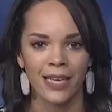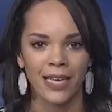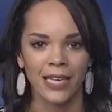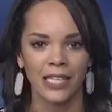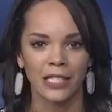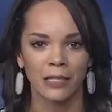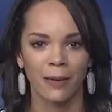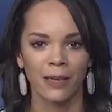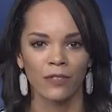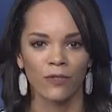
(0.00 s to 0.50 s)

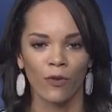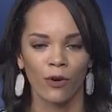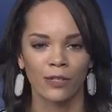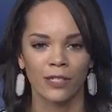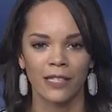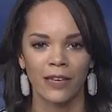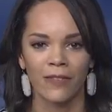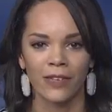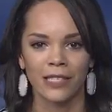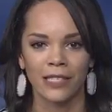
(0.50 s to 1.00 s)
CBS 4
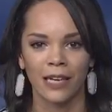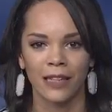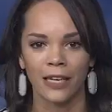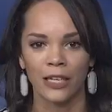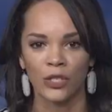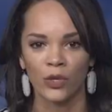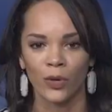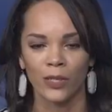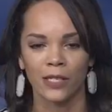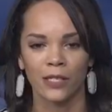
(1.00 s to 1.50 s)
Stephen Seeley
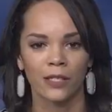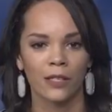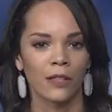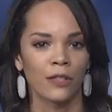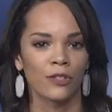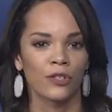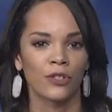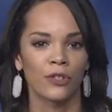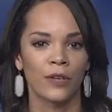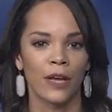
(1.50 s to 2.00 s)
joins us in the
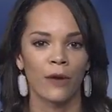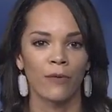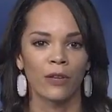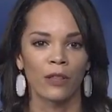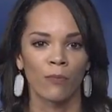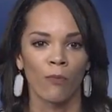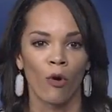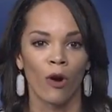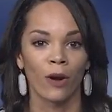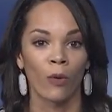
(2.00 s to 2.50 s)
studio with
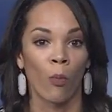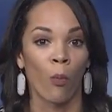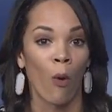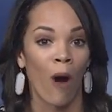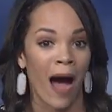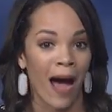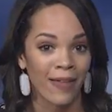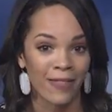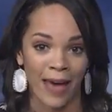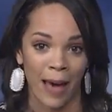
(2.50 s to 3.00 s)
more on
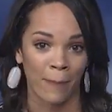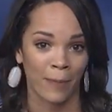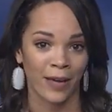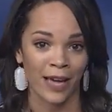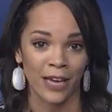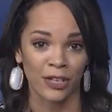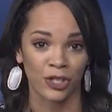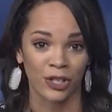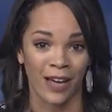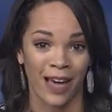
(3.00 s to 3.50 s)
why the
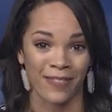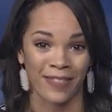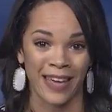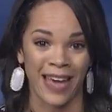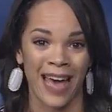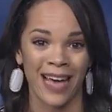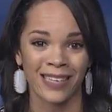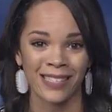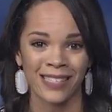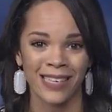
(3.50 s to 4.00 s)
application got the
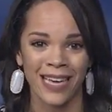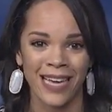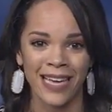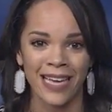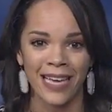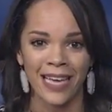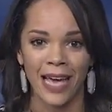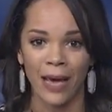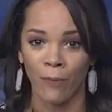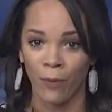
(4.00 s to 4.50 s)
X
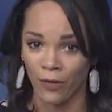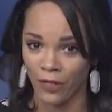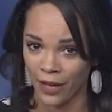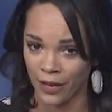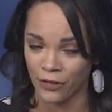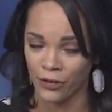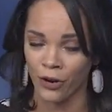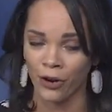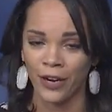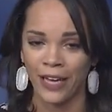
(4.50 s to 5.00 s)
and what the
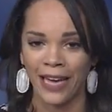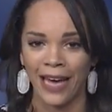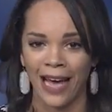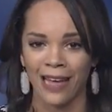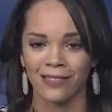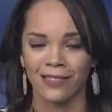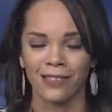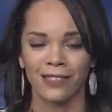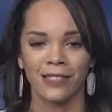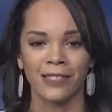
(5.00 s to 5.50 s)
attorney
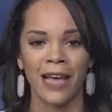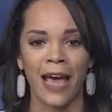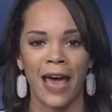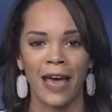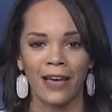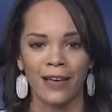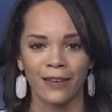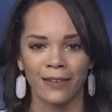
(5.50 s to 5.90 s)
has to say.